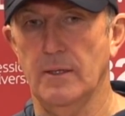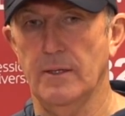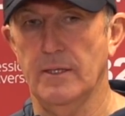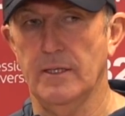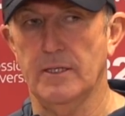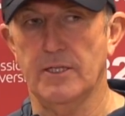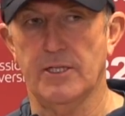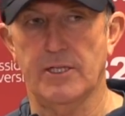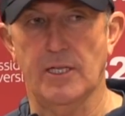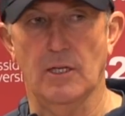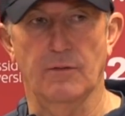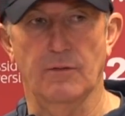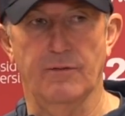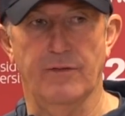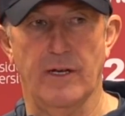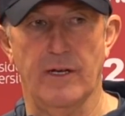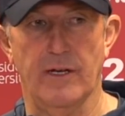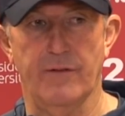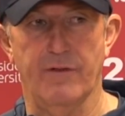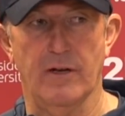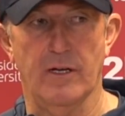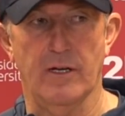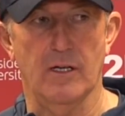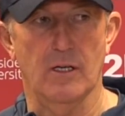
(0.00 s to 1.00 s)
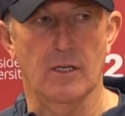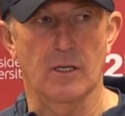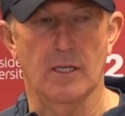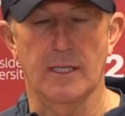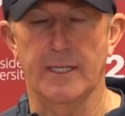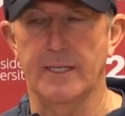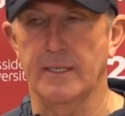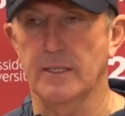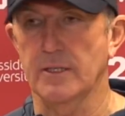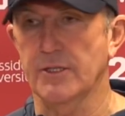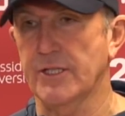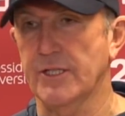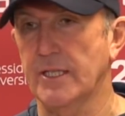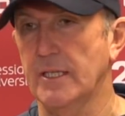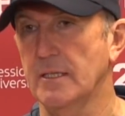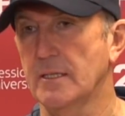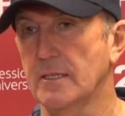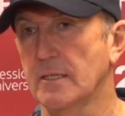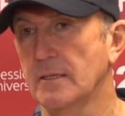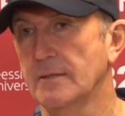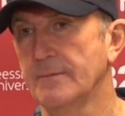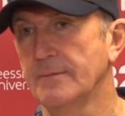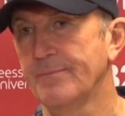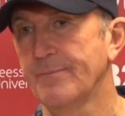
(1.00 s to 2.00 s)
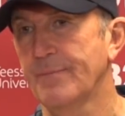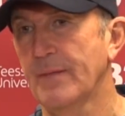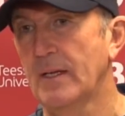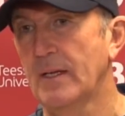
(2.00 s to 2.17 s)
It's still very, very early in the season.